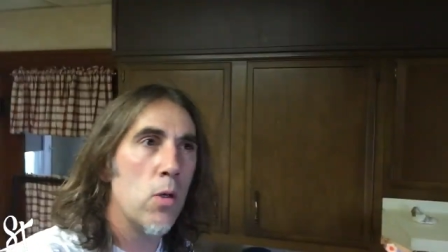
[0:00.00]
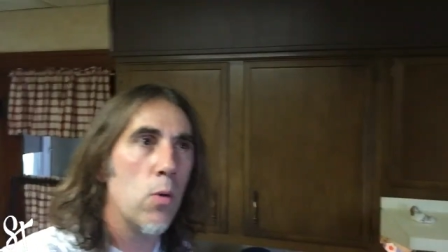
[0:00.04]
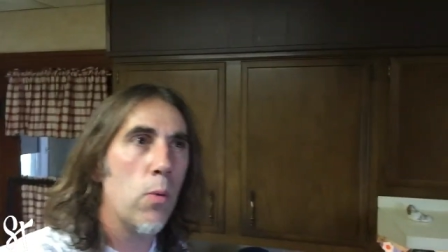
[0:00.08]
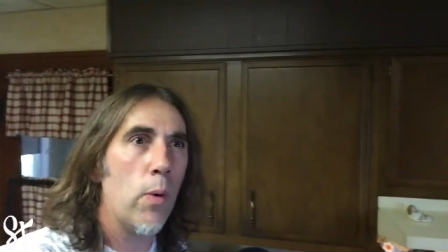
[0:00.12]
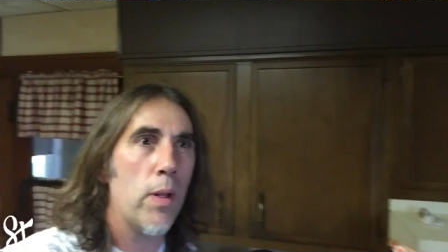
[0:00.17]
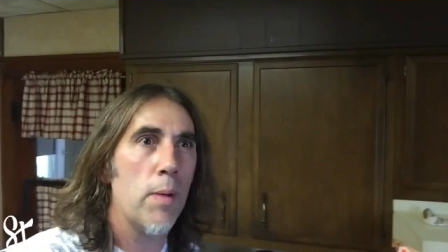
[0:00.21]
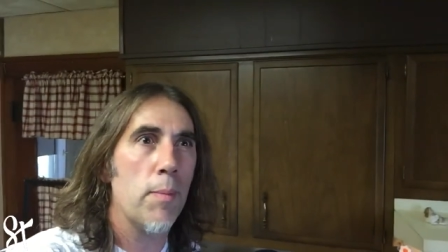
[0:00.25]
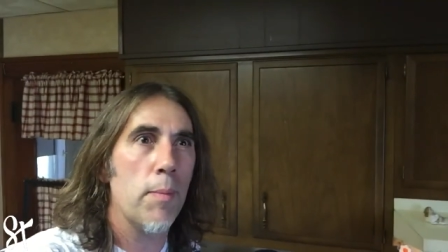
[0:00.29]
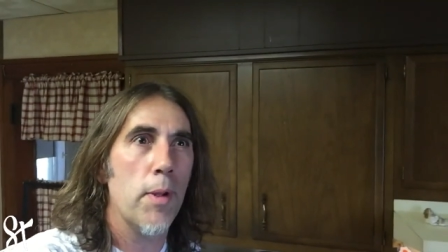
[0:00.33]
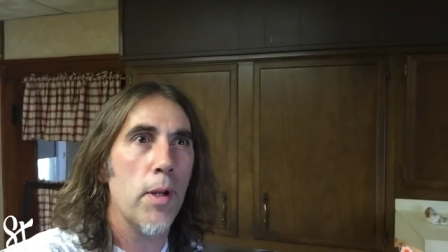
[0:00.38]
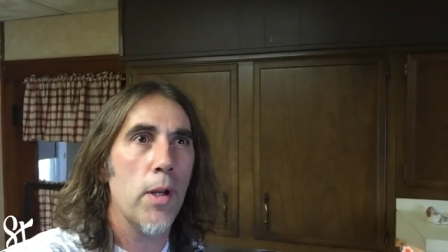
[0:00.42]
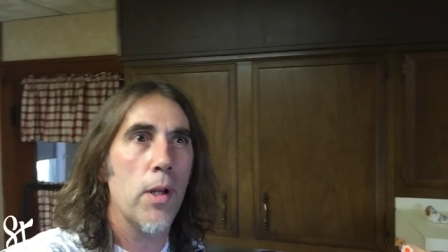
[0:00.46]

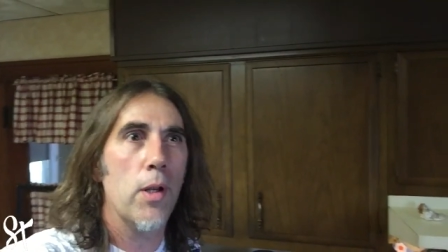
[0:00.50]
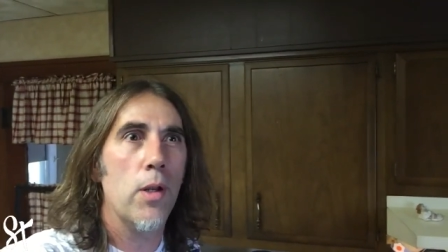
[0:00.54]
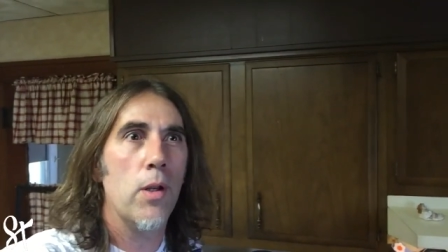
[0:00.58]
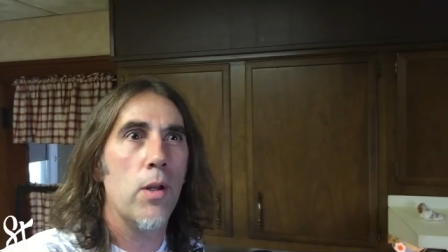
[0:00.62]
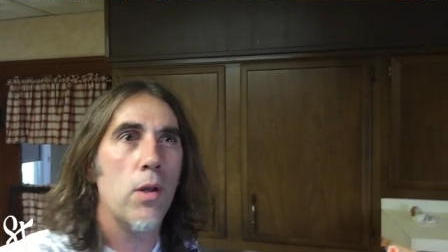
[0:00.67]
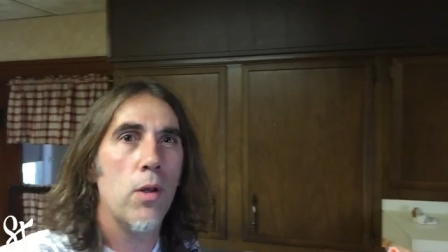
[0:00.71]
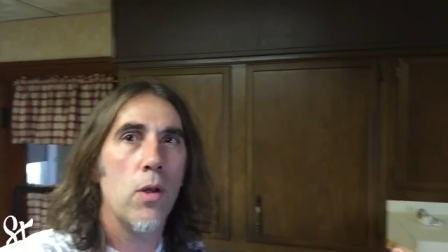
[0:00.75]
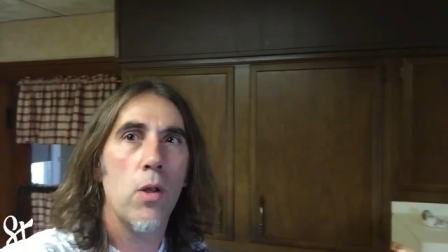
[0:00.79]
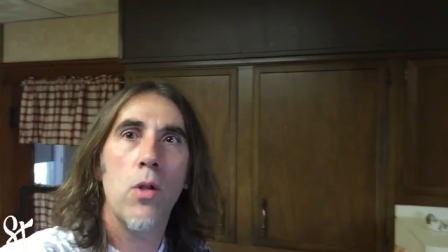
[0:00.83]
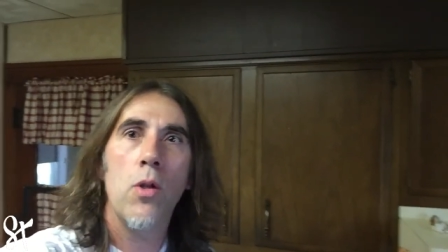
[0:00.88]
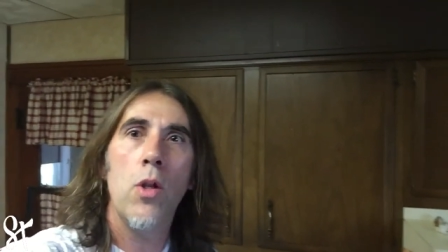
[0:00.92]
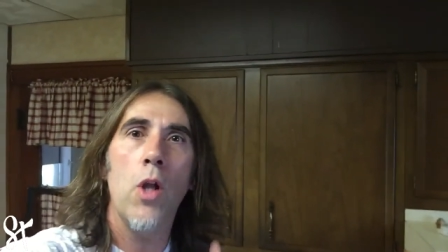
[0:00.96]
Wait a minute.
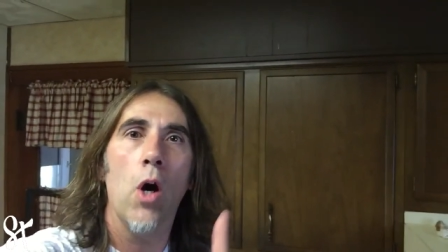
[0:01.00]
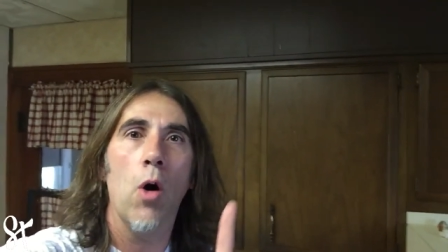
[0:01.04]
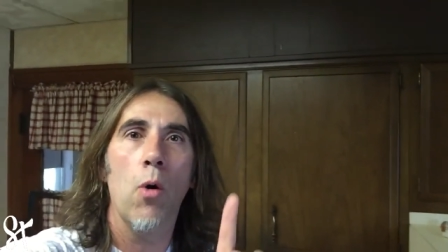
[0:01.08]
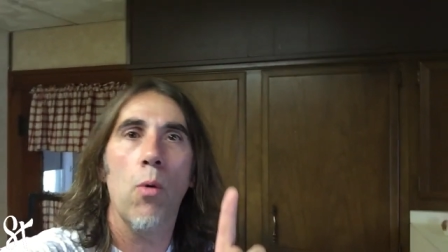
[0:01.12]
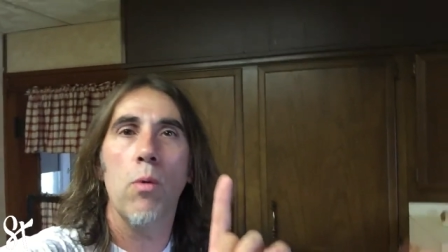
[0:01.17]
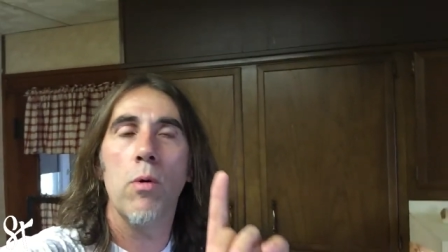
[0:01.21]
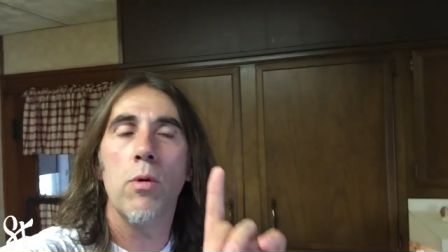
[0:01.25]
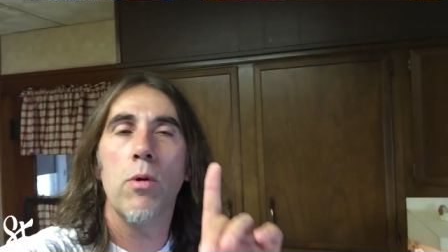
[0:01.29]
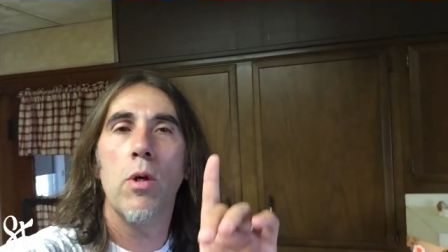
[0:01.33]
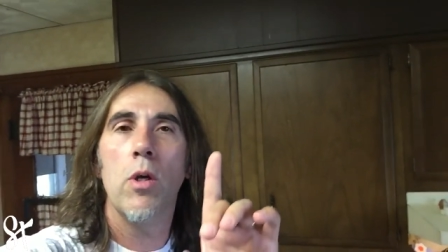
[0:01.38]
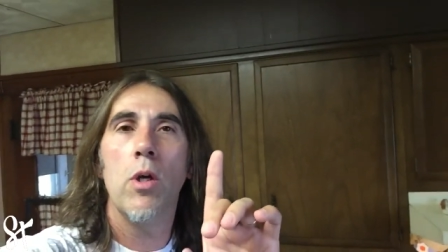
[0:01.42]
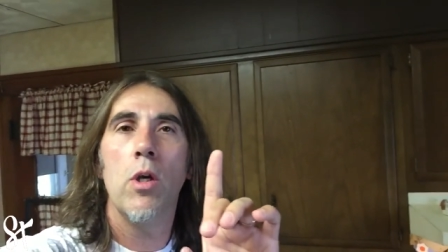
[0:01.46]
No.
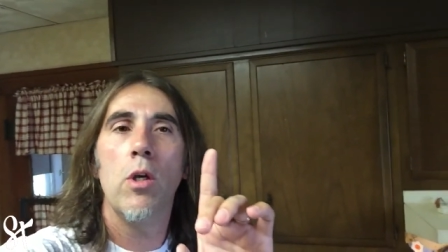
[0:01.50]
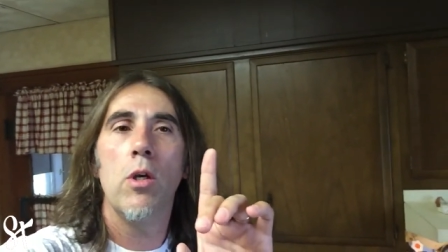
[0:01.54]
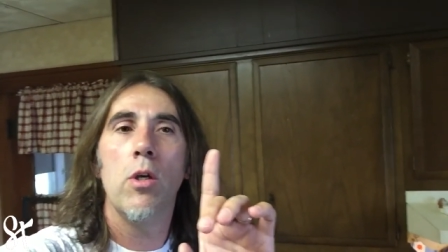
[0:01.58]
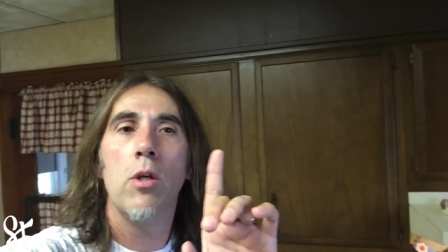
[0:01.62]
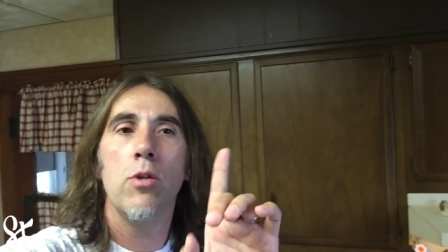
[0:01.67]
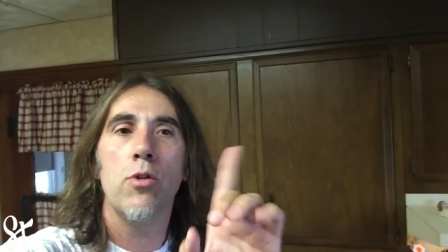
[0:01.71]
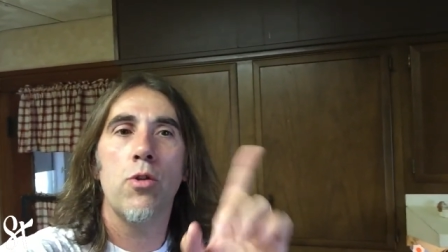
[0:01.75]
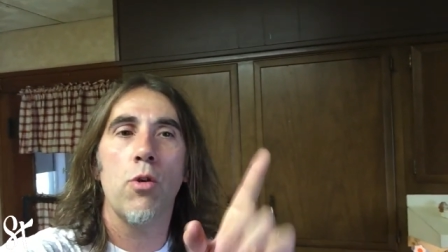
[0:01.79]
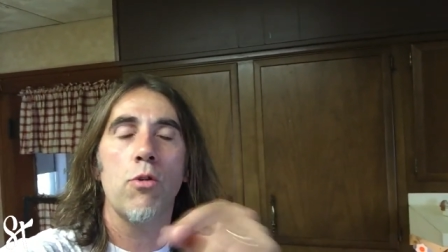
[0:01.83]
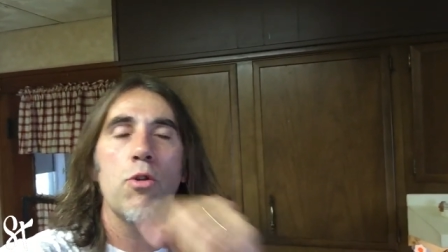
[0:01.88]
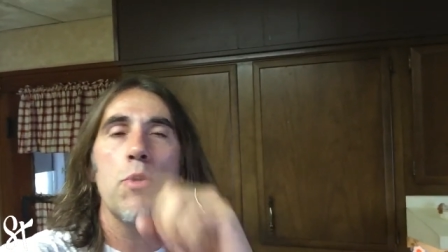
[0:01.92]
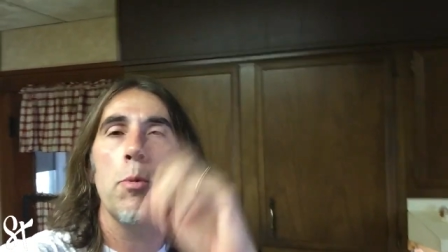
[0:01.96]

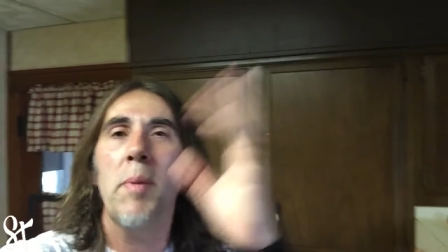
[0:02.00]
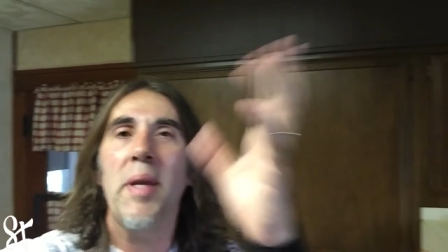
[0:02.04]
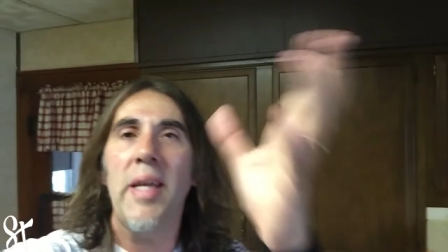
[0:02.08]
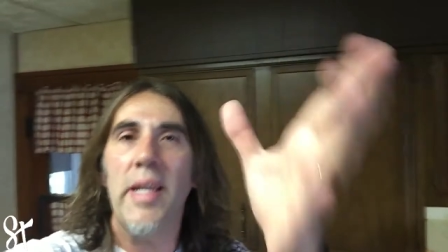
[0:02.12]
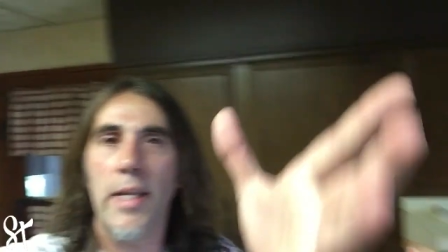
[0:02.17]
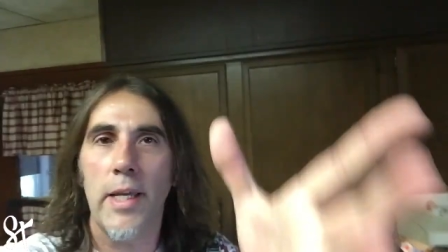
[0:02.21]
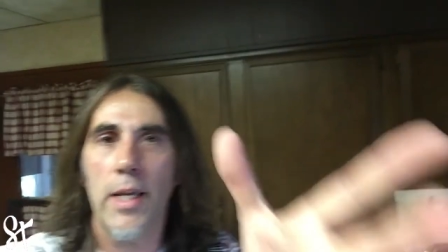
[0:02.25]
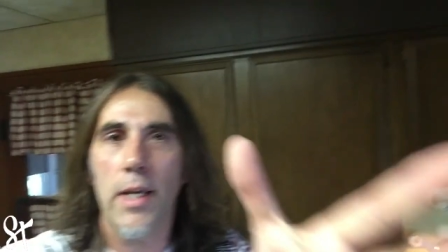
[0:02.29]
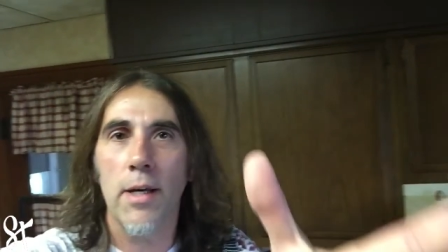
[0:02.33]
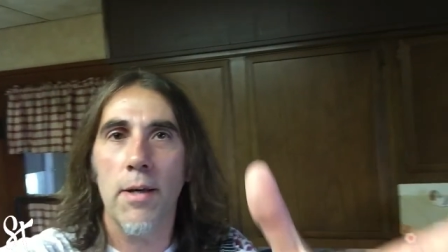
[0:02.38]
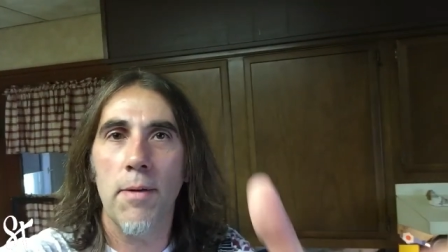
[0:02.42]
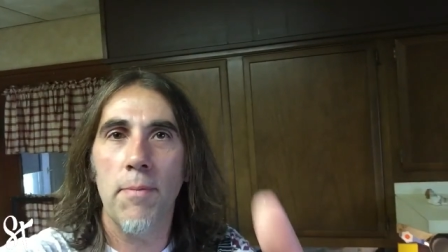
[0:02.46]
Social
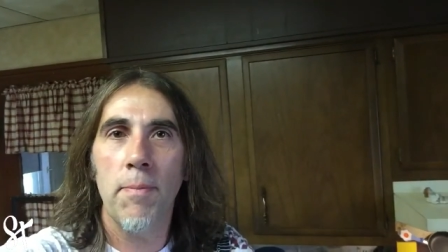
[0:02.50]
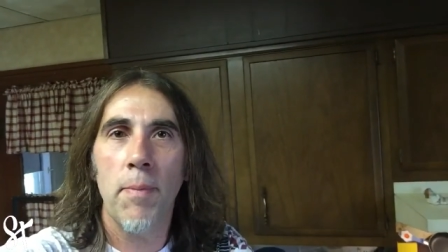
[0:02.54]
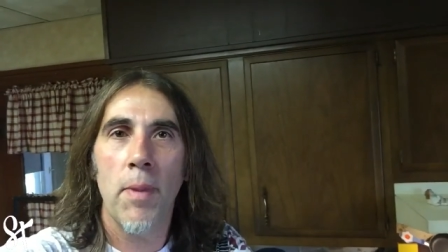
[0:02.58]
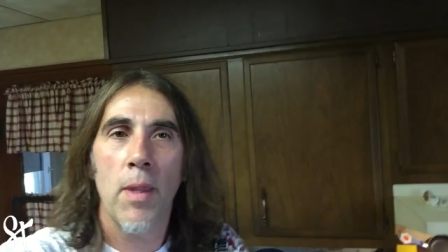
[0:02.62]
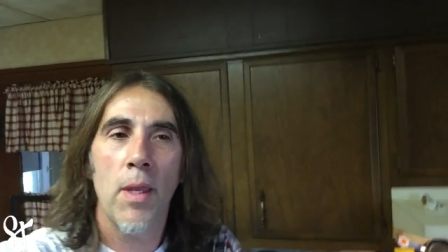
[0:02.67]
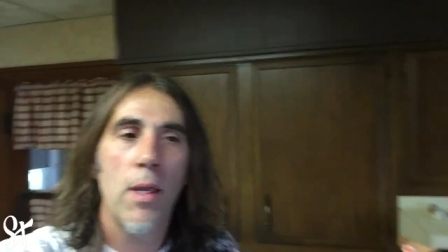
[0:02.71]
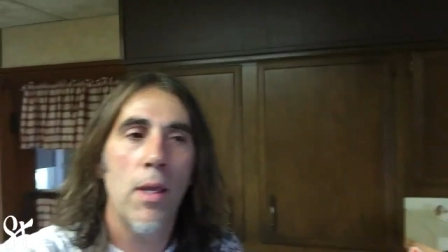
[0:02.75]
media.